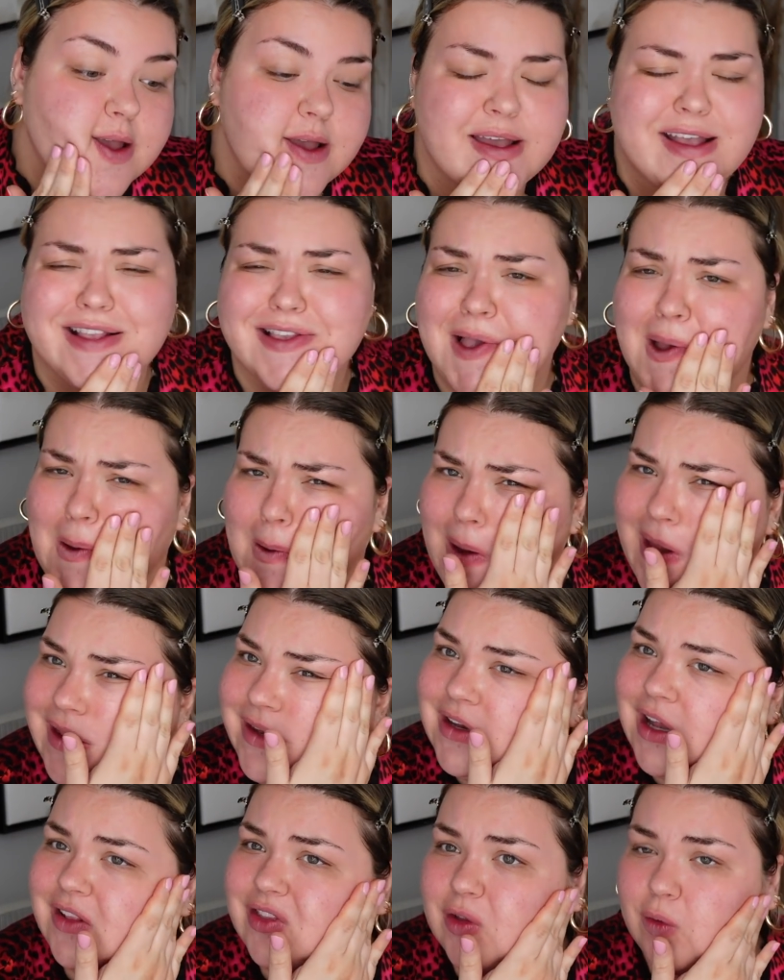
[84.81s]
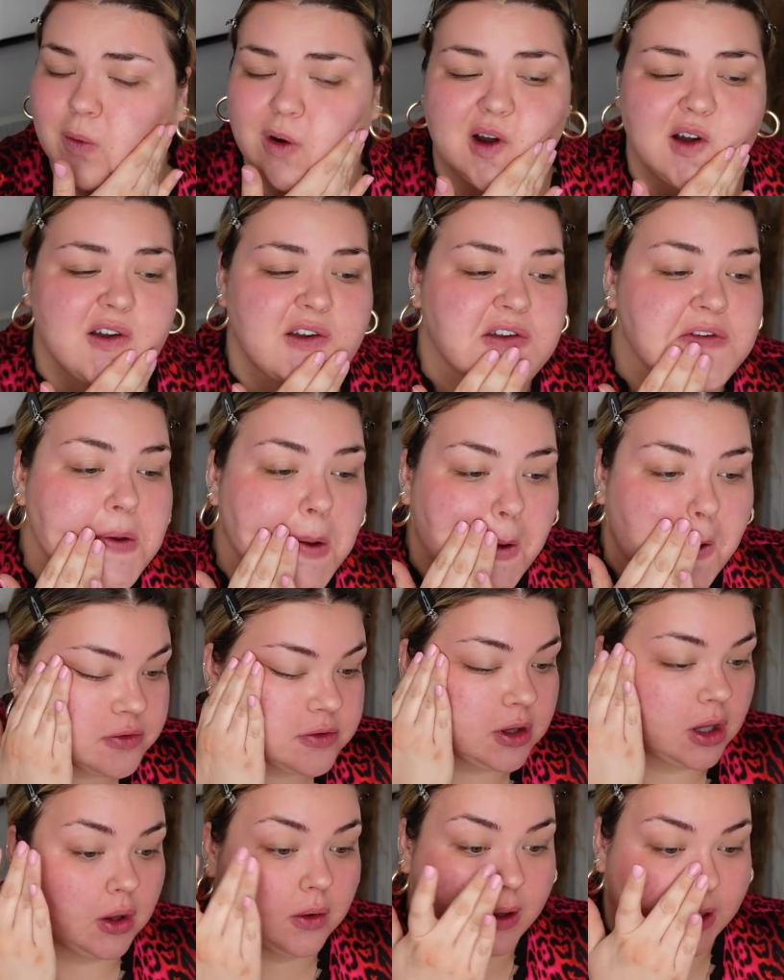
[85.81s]
It's all right, not the worst.
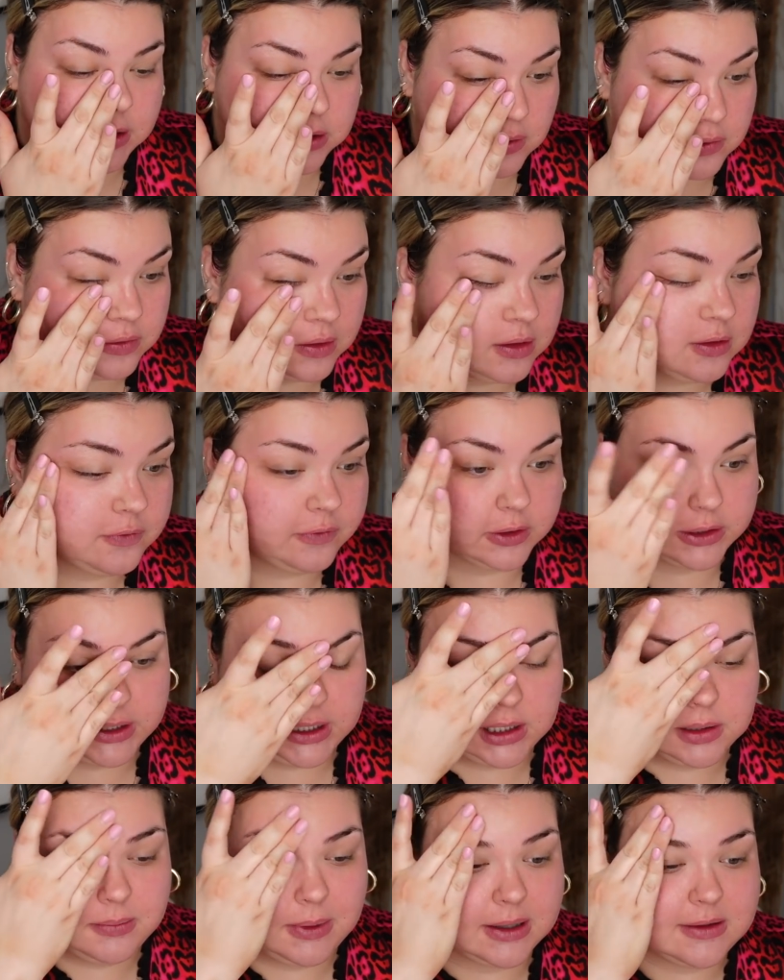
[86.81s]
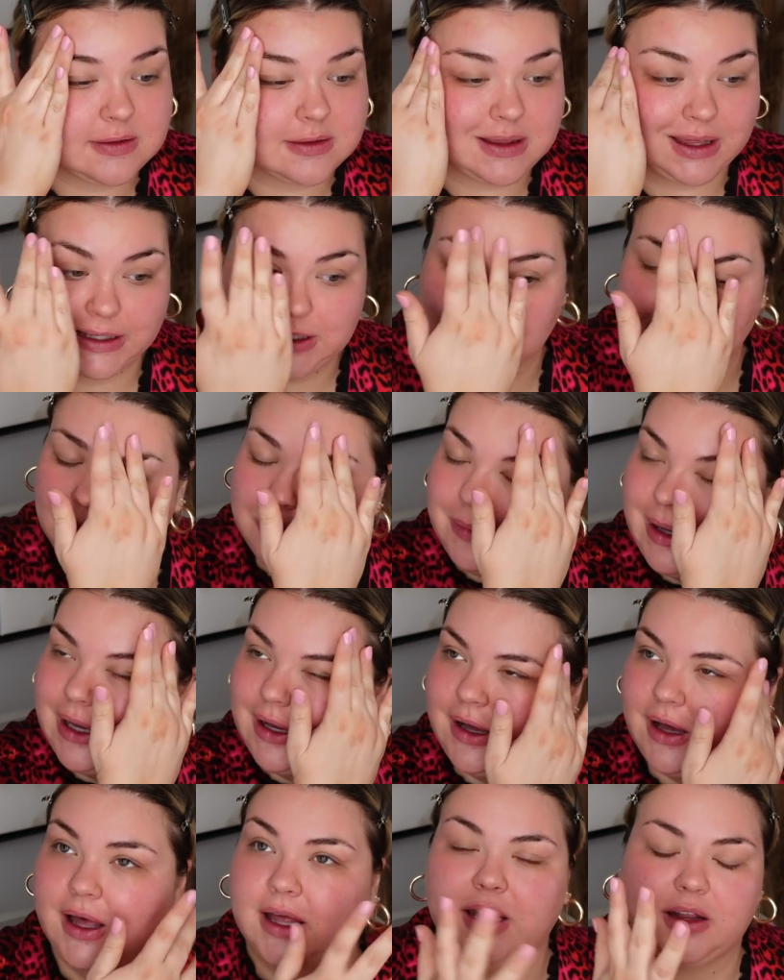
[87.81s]
So I just exfoliated my skin and oh my
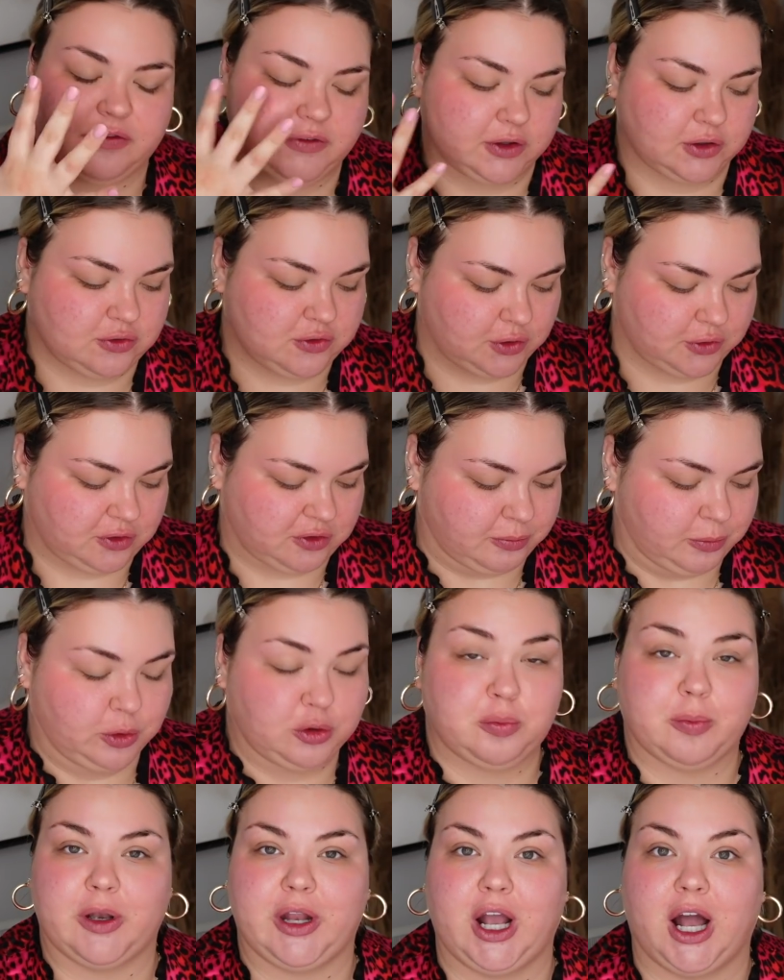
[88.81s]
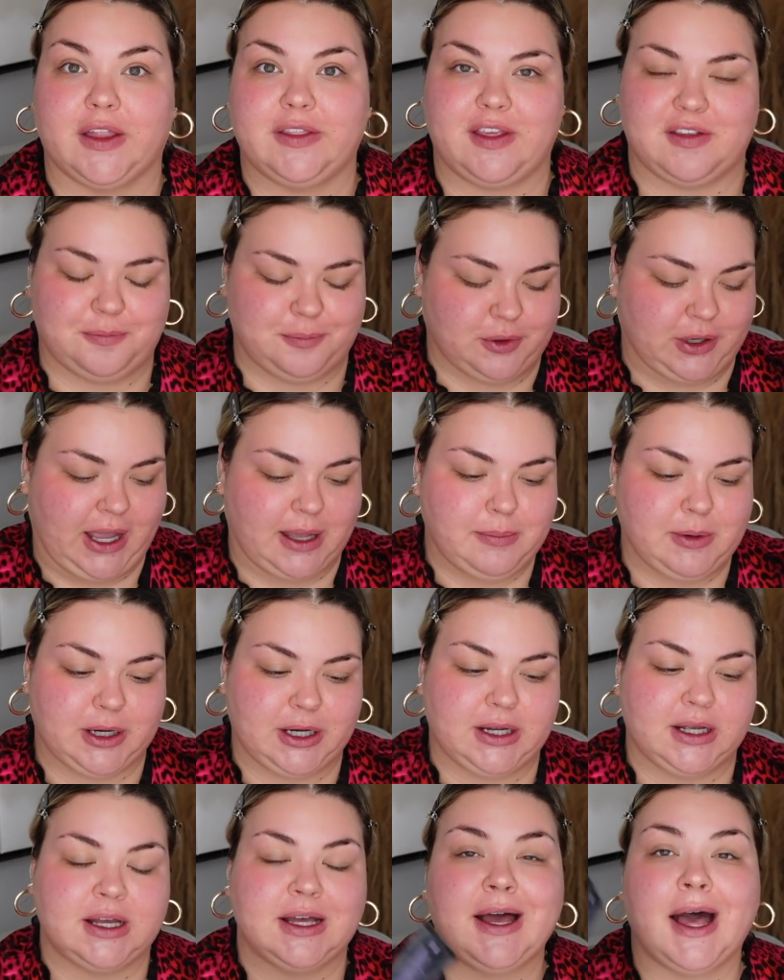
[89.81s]
God, it feels so smooth putting on this
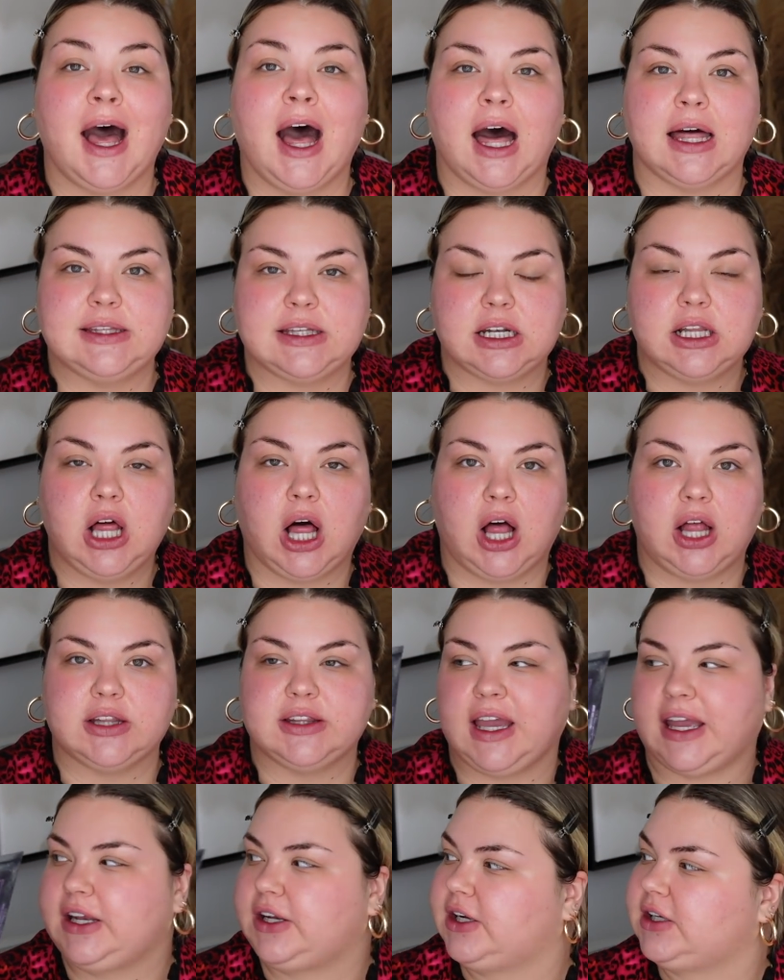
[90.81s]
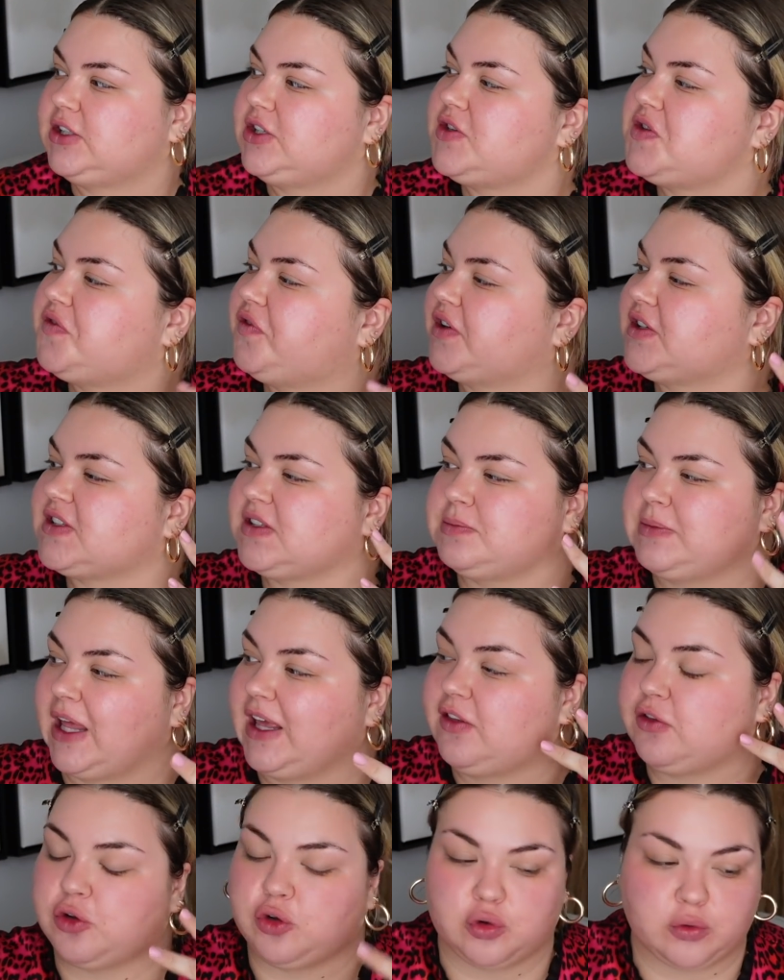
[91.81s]
primer. A little all nighter just for some
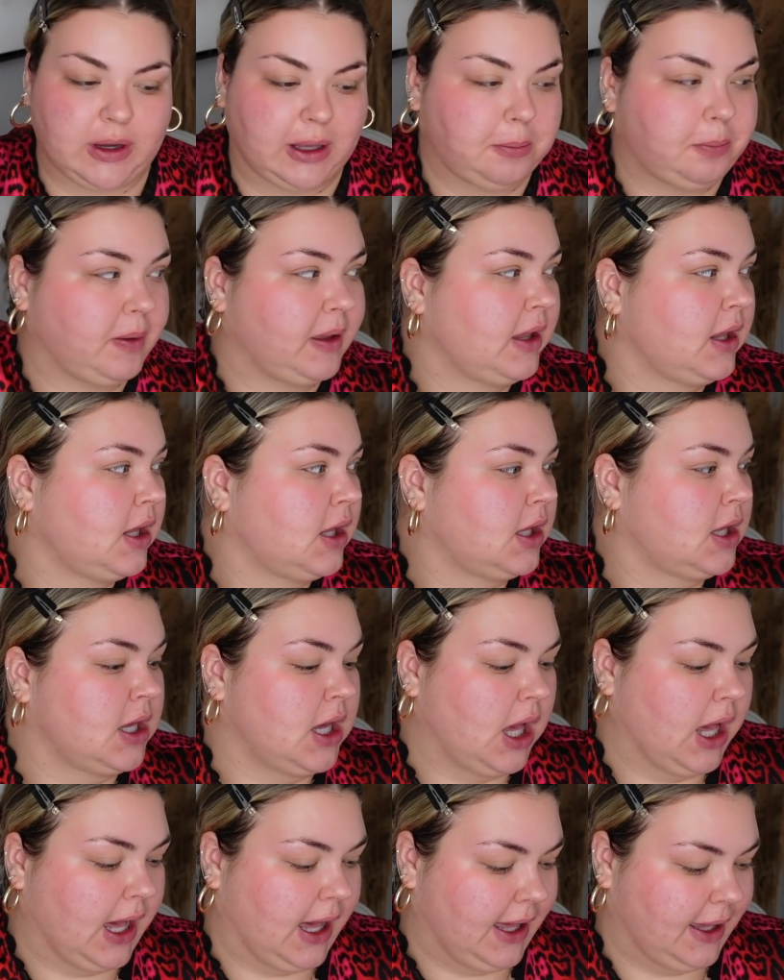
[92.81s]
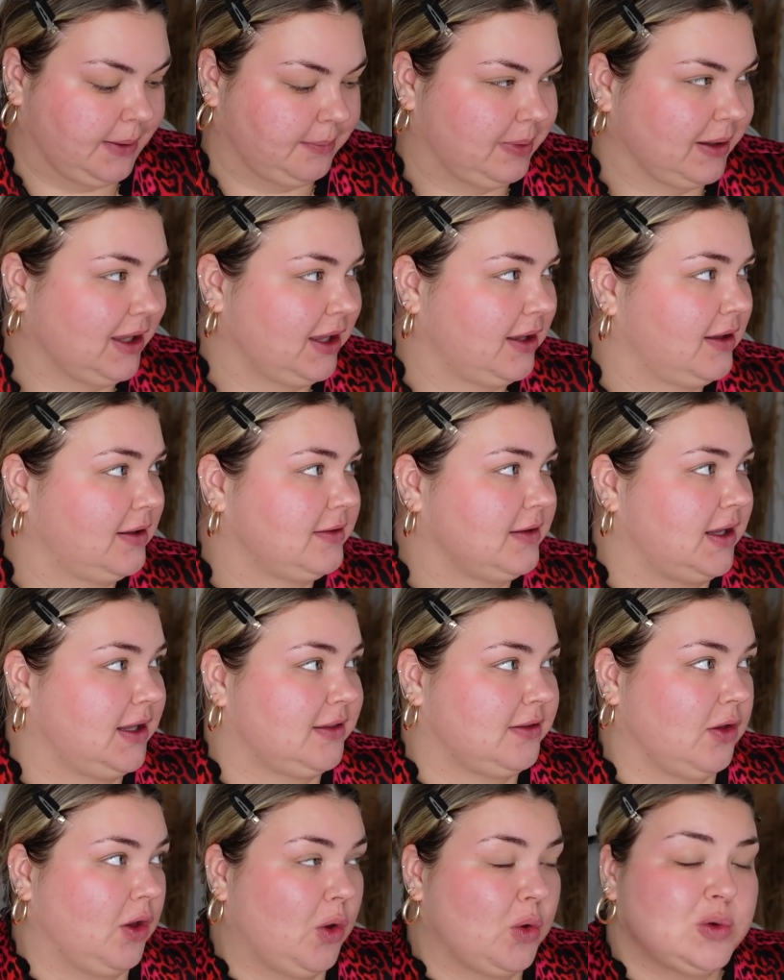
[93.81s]
nice grip um, because
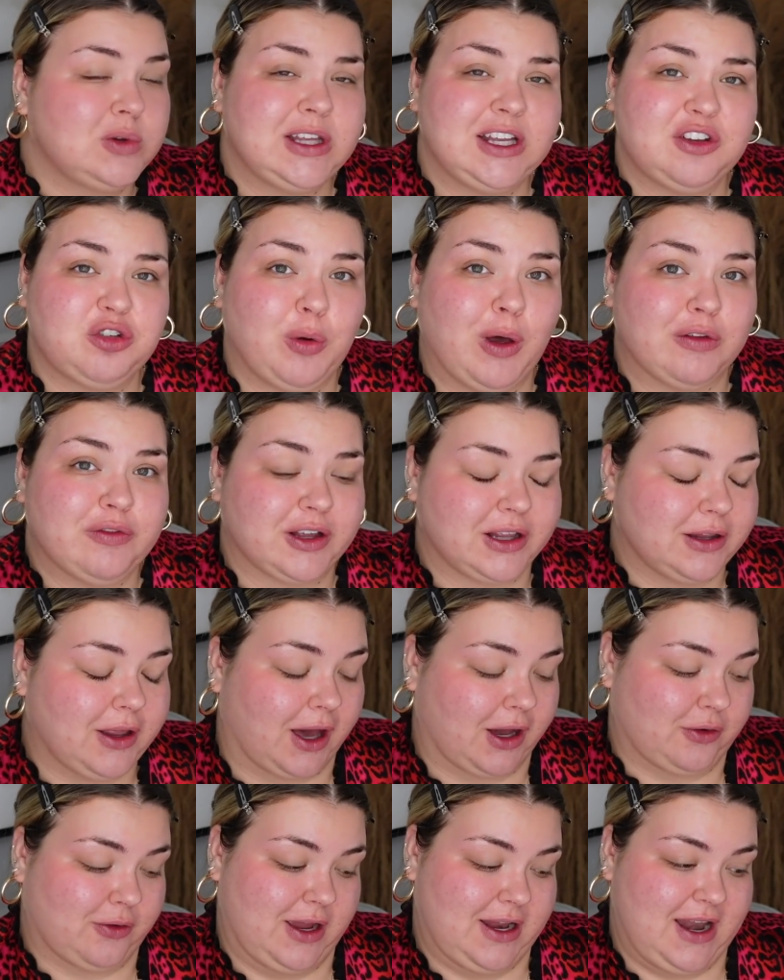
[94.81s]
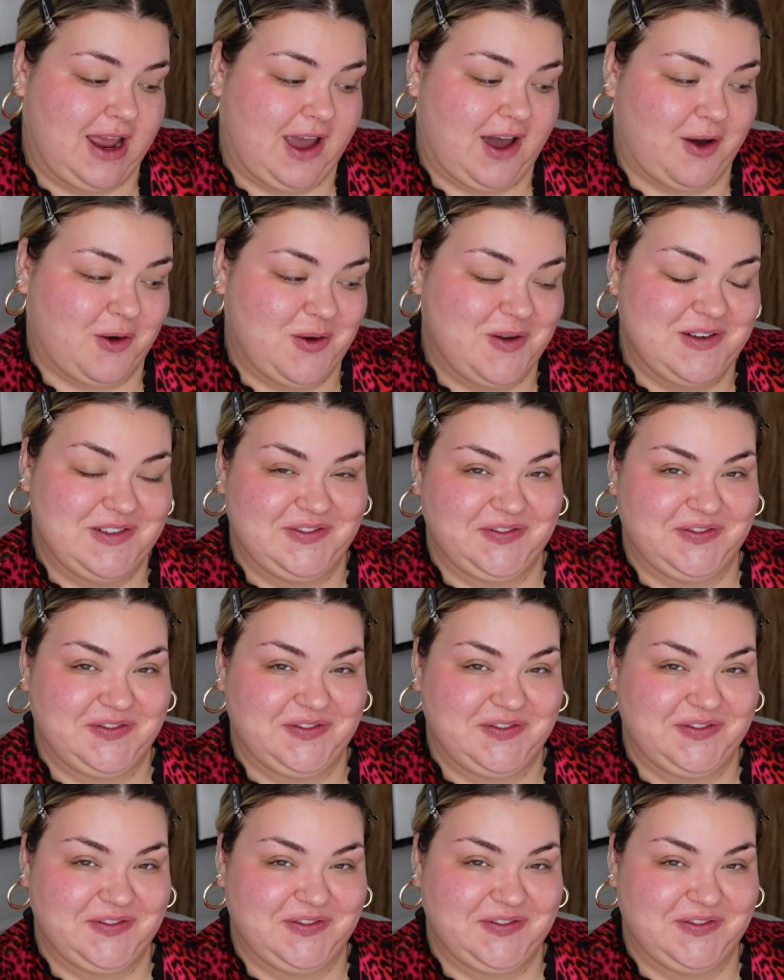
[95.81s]
it's only 12 o'clock right now.